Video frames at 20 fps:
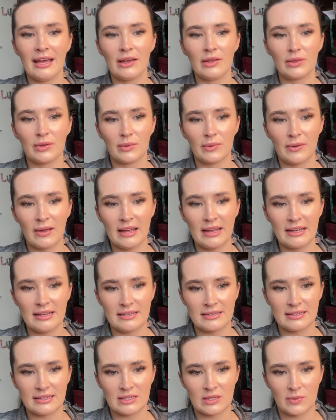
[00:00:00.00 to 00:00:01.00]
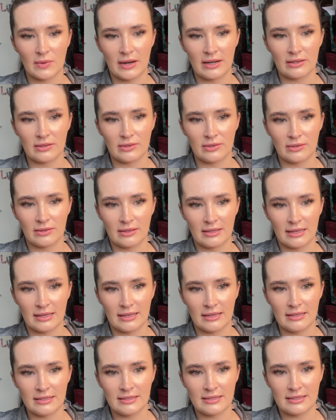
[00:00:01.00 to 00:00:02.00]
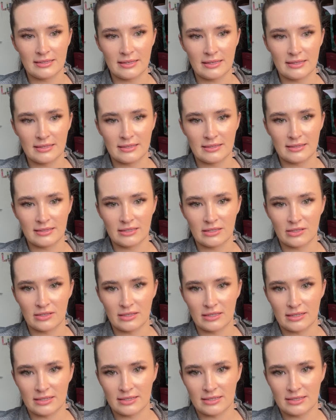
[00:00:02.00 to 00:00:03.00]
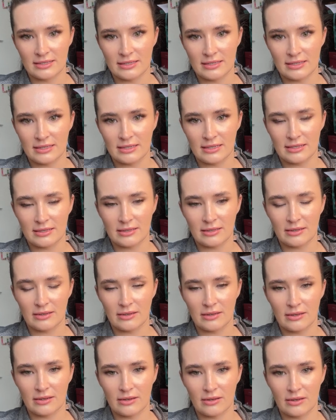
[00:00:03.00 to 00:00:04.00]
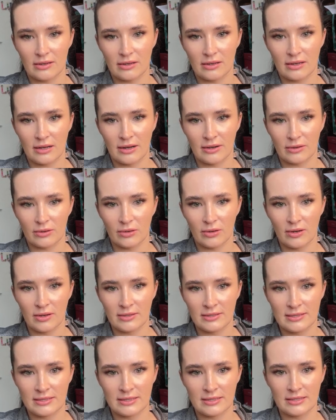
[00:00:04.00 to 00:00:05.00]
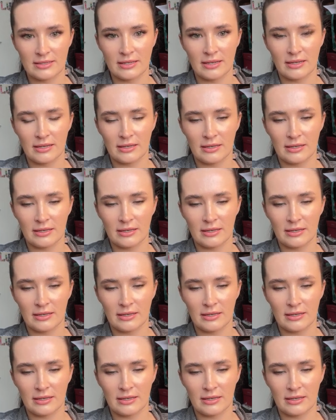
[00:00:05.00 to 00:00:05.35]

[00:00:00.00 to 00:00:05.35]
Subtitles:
The easiest way to do this is literally just cut across.